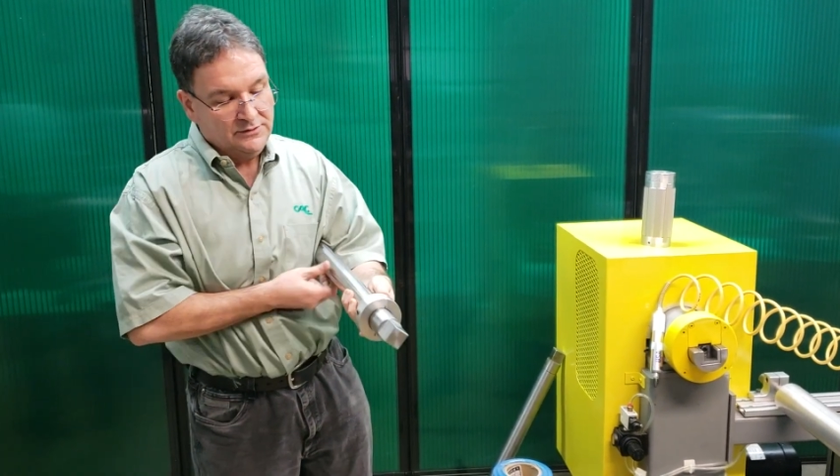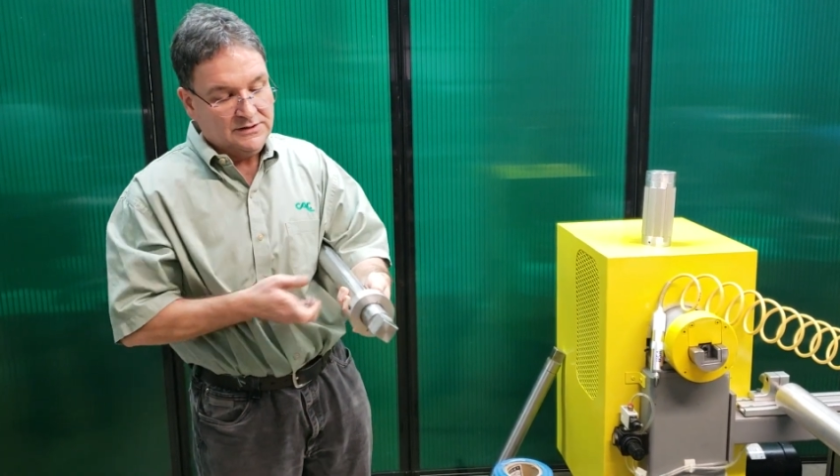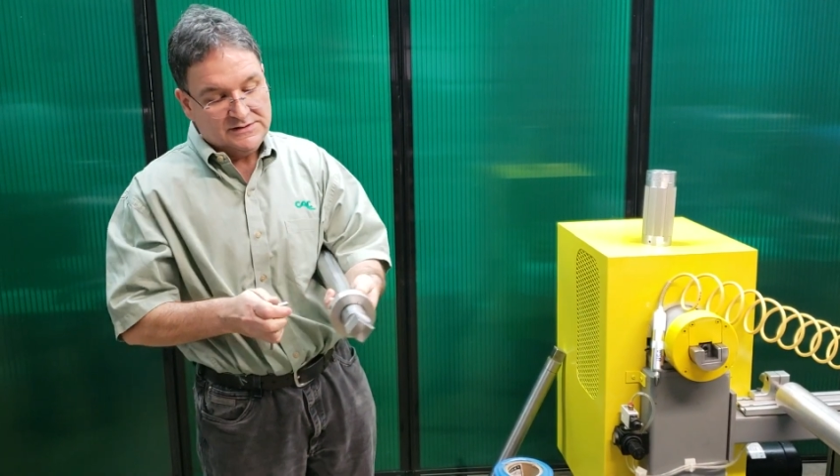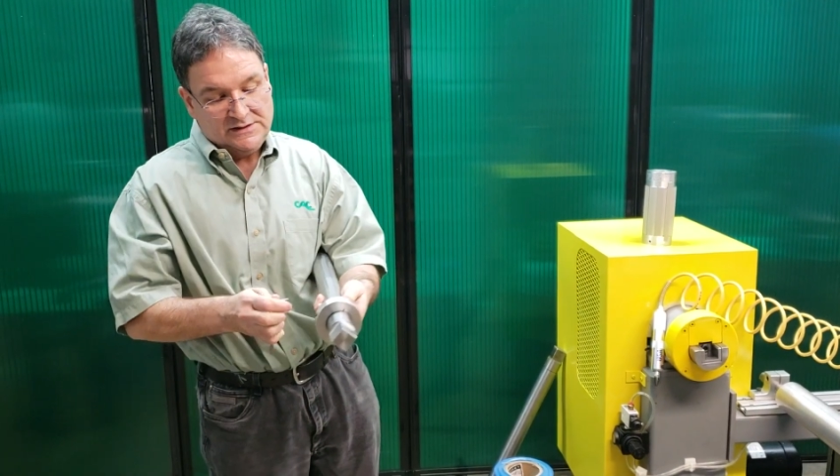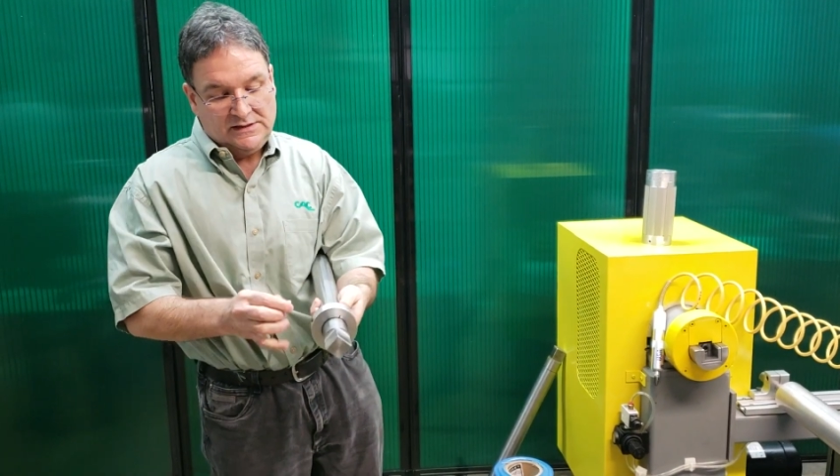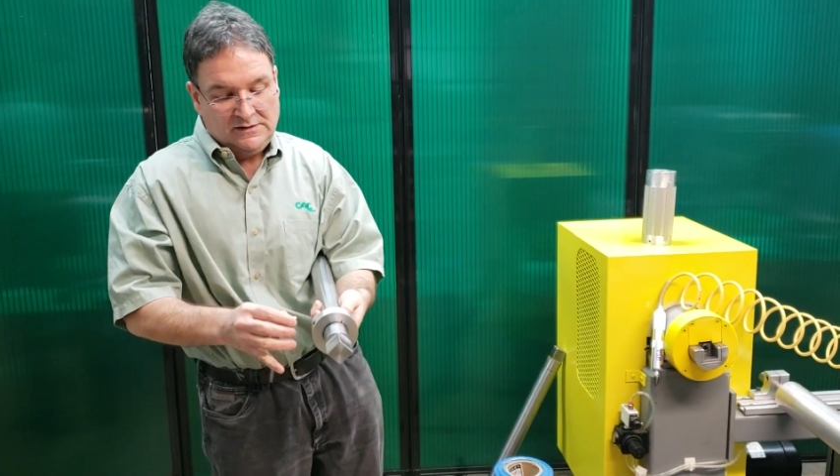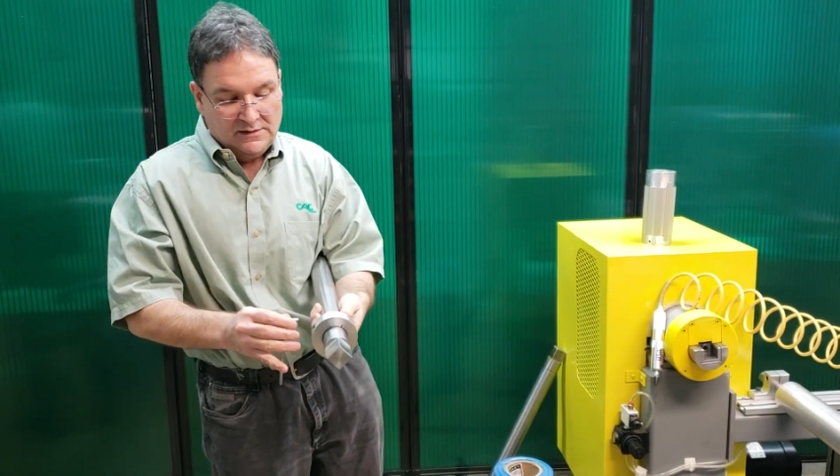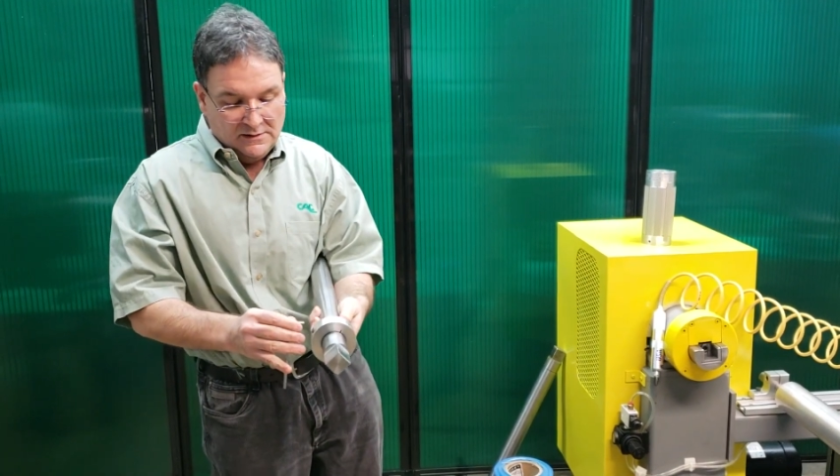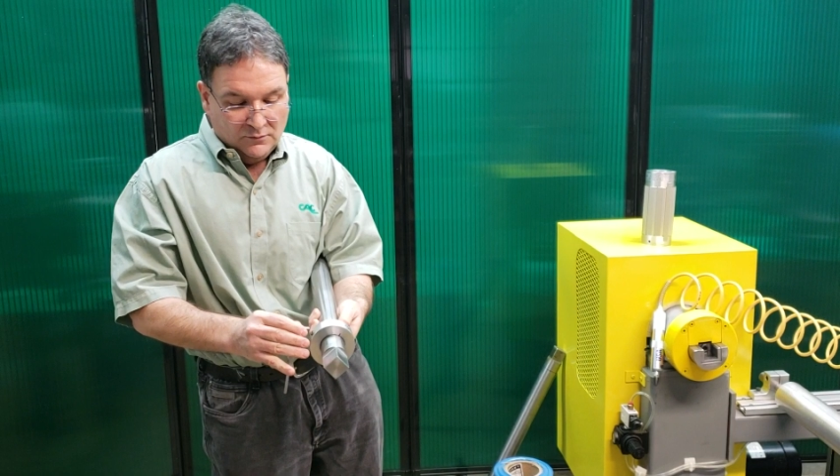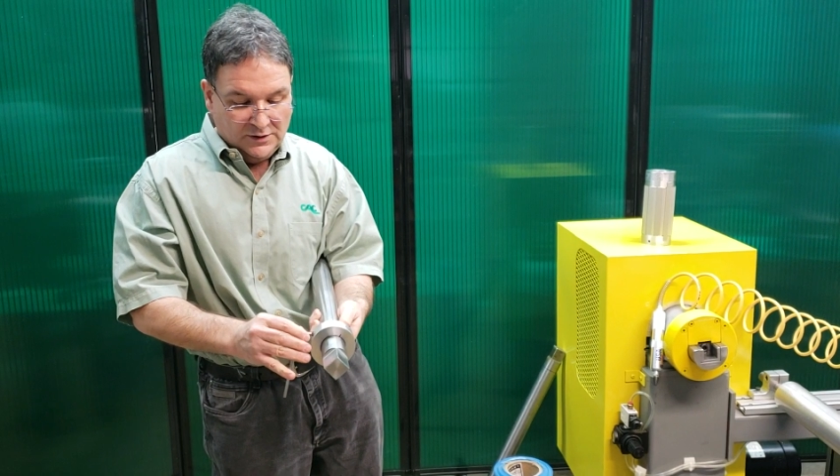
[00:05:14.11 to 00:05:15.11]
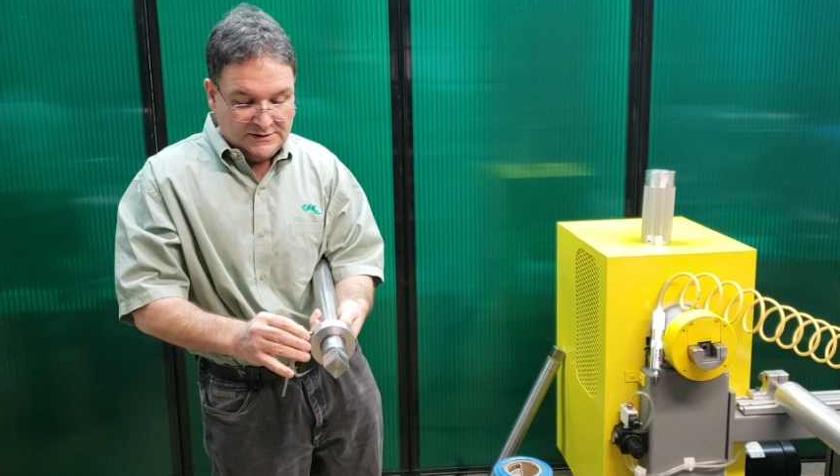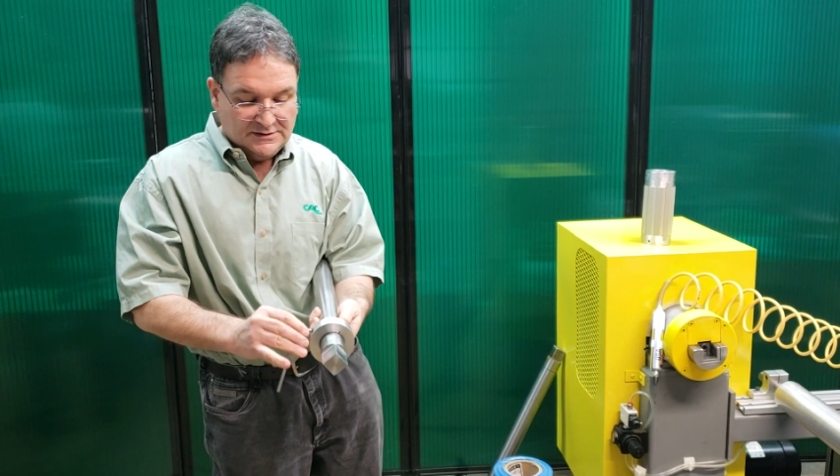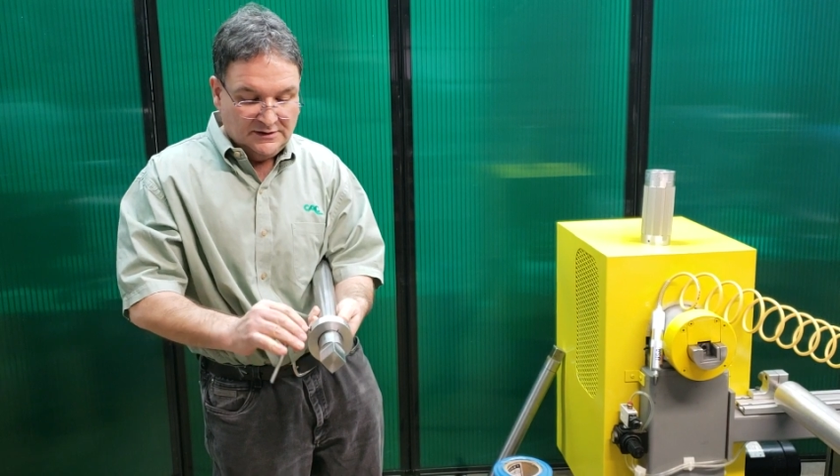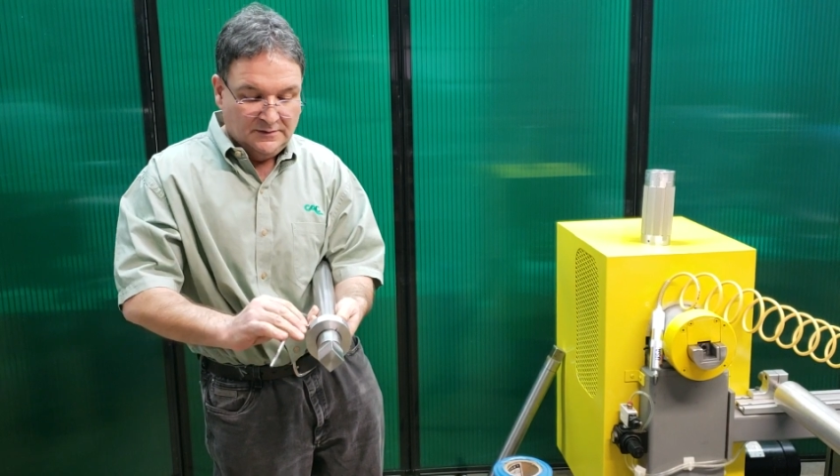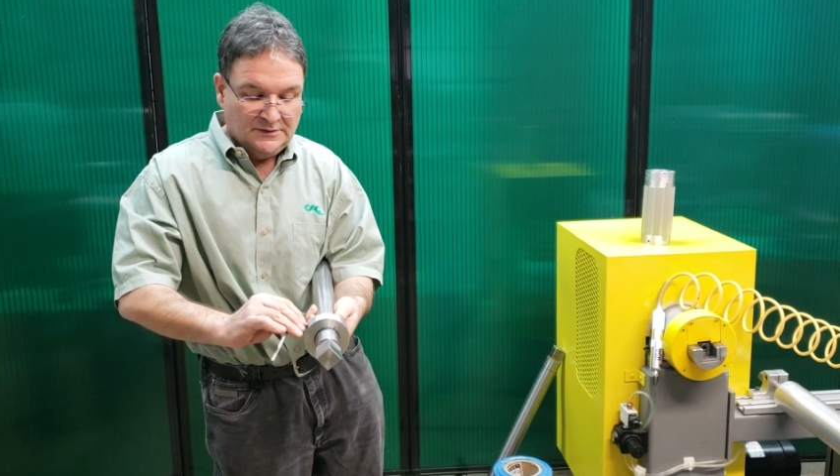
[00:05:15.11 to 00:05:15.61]
can see when I
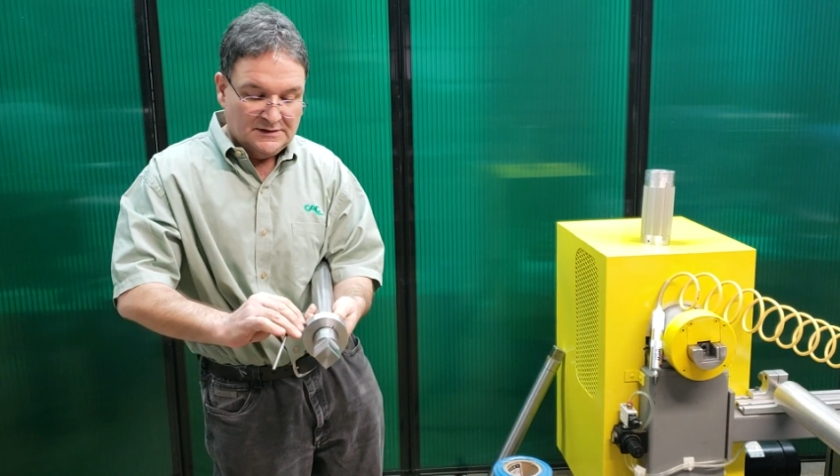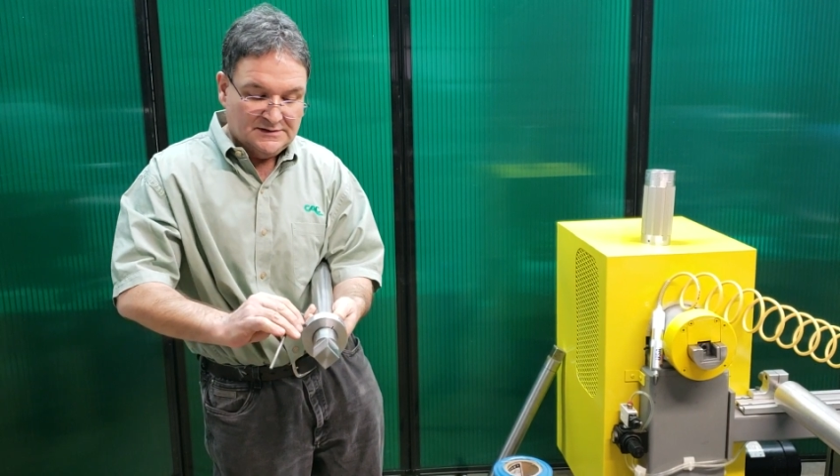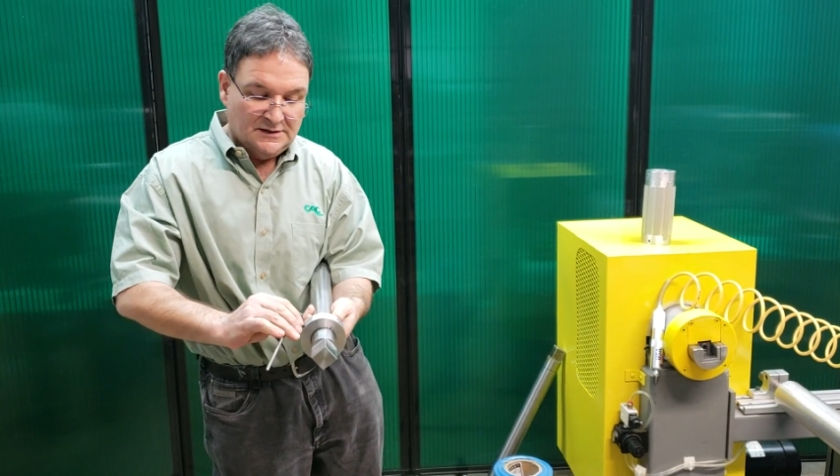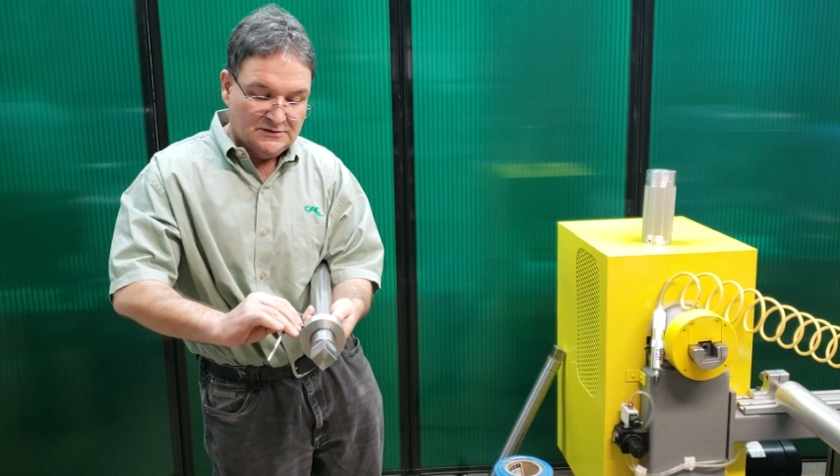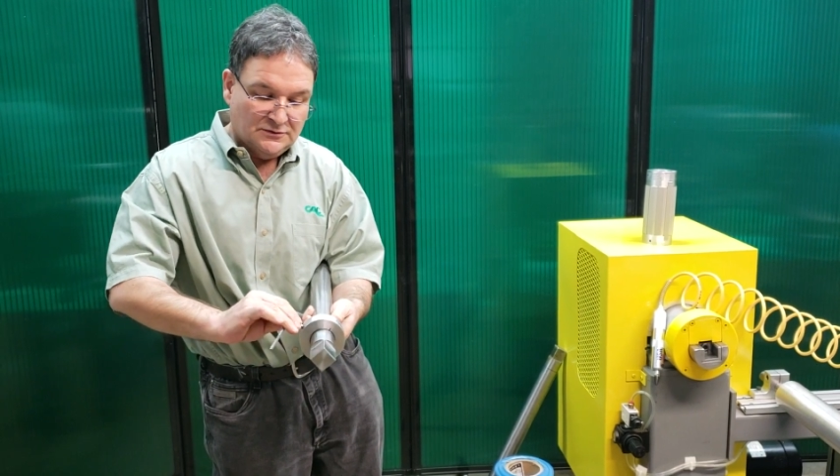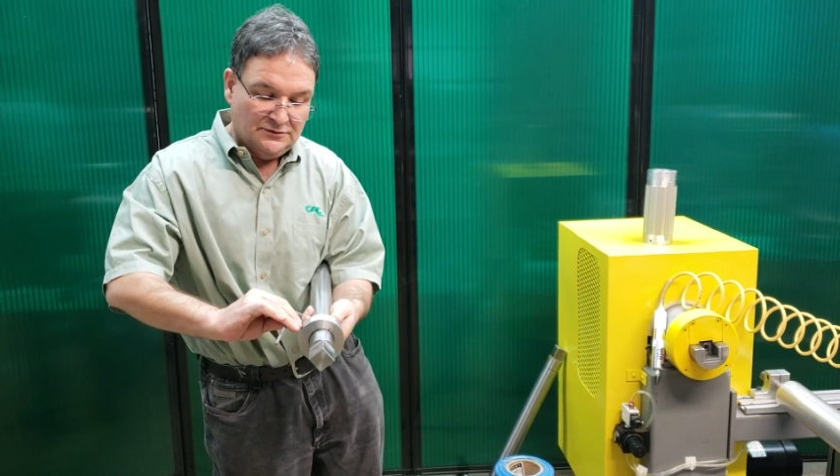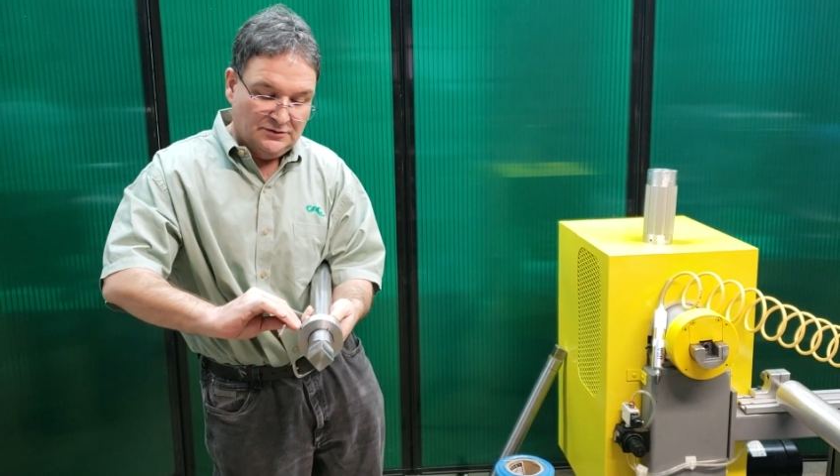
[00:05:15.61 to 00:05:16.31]
tighten up that set screw,